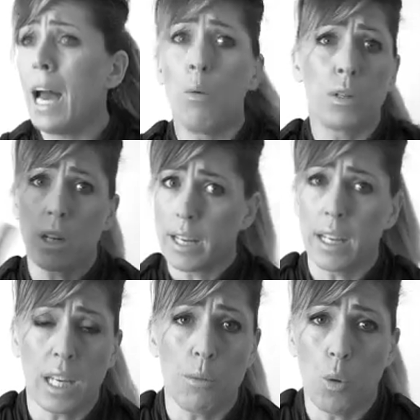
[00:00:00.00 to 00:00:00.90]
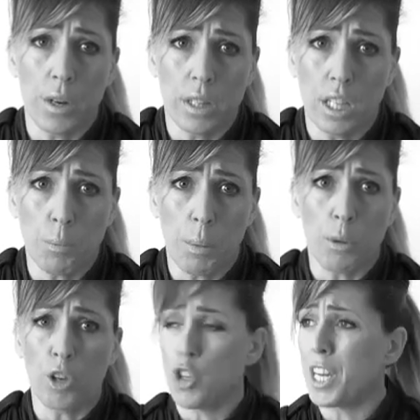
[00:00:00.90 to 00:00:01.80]
hours and I can keep quoting these
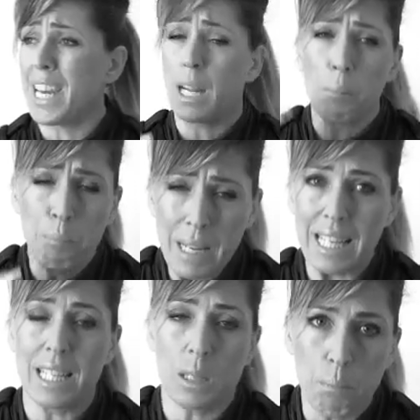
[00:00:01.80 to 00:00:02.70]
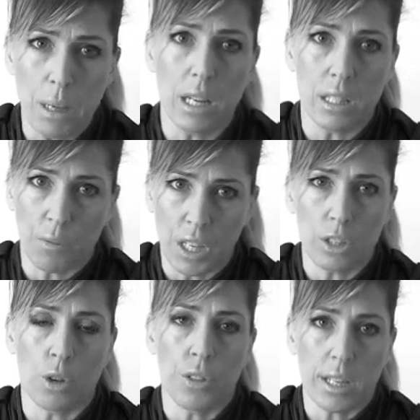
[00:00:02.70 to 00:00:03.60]
people on you that are getting millions and millions of
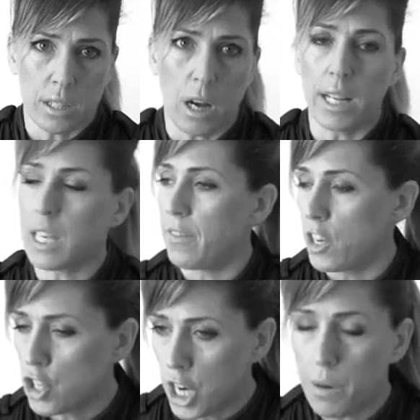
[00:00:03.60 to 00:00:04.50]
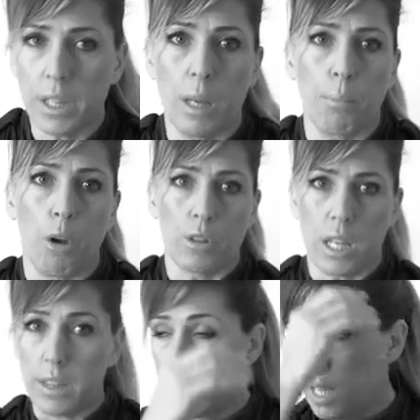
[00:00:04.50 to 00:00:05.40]
hits on their sites and they're sharing their
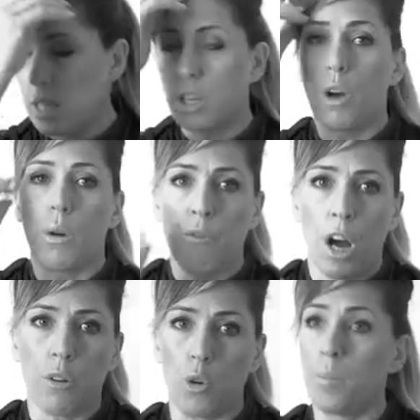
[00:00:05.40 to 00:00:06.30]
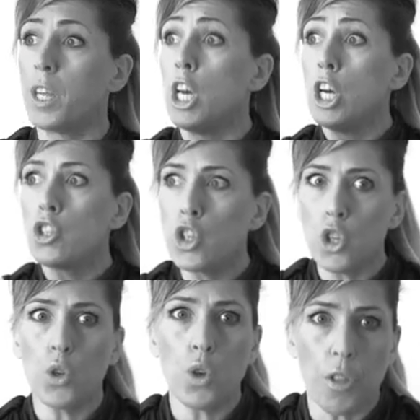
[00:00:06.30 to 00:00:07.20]
blogs and these things are going viral. Do
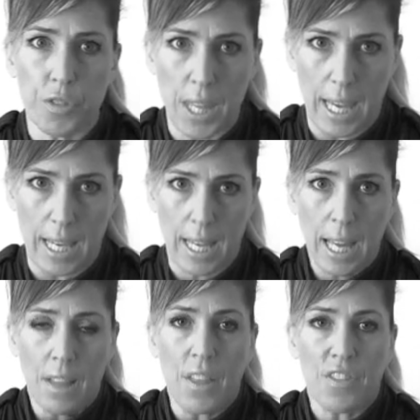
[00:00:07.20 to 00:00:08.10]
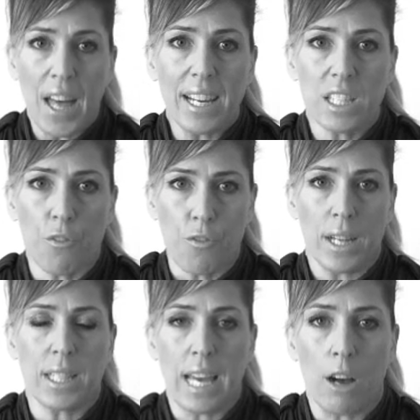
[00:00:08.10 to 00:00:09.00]
you not think that that is
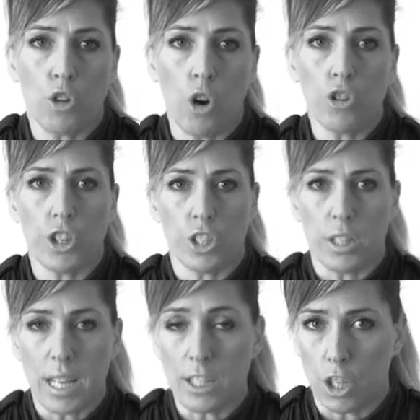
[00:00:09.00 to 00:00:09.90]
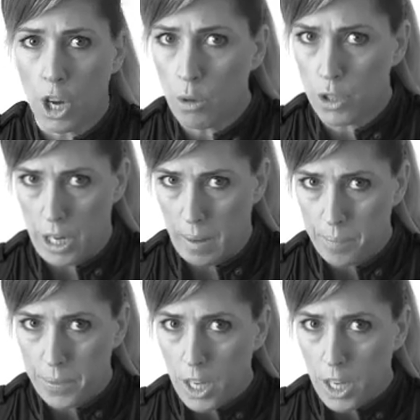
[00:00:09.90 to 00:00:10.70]
affecting our consciousness as a culture?